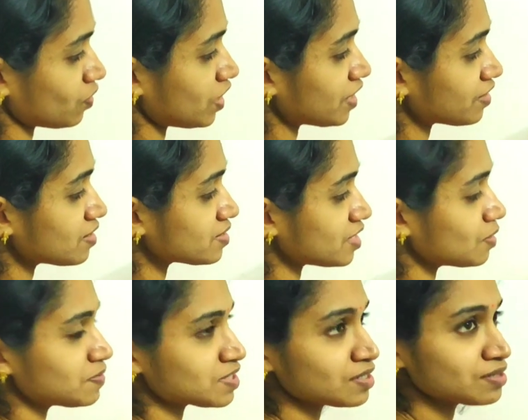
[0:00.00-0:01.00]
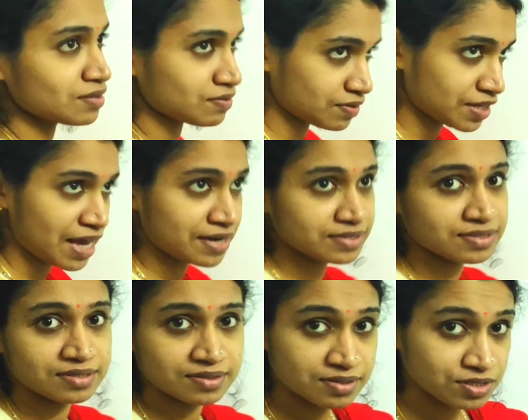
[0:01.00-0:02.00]
it carries
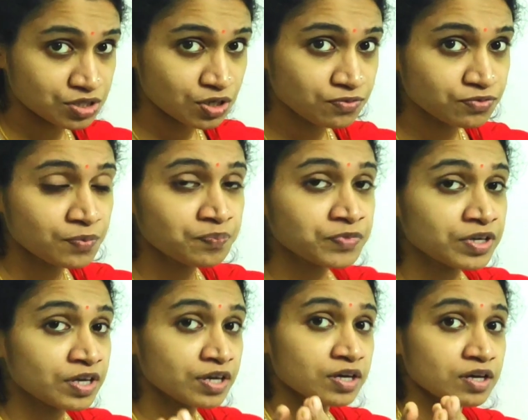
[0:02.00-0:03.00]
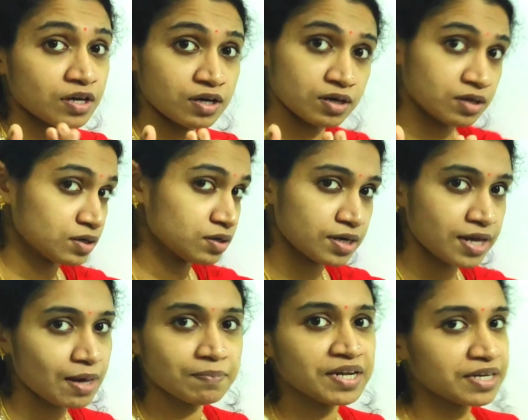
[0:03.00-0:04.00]
insertion of
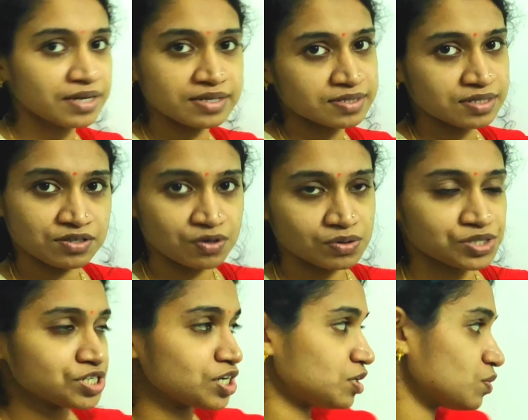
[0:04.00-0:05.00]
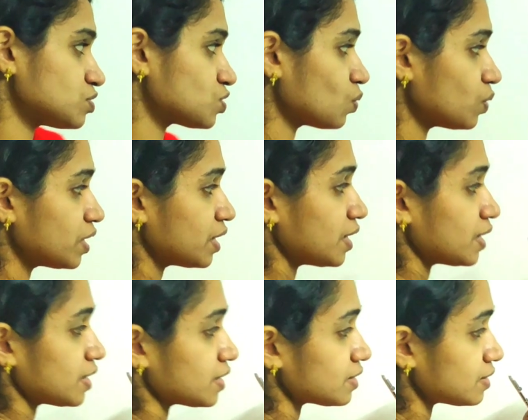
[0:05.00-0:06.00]
lumbricals, interosseae, and also
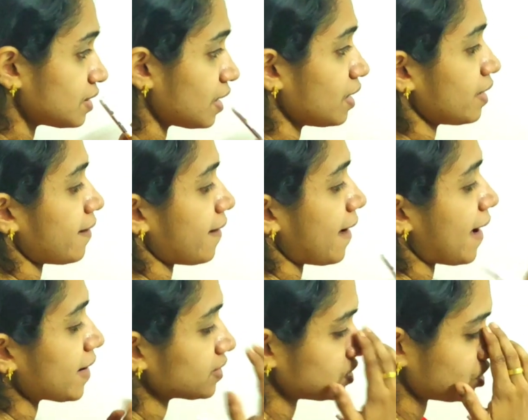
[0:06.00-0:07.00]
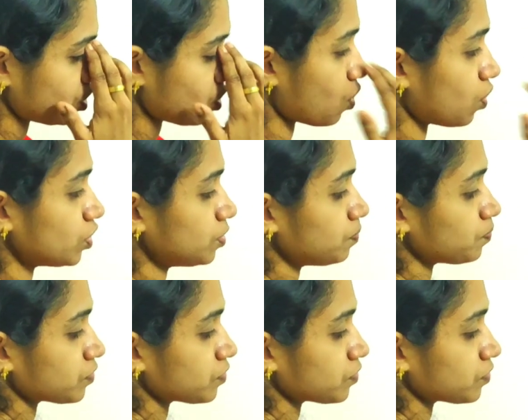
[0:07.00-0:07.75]
they act on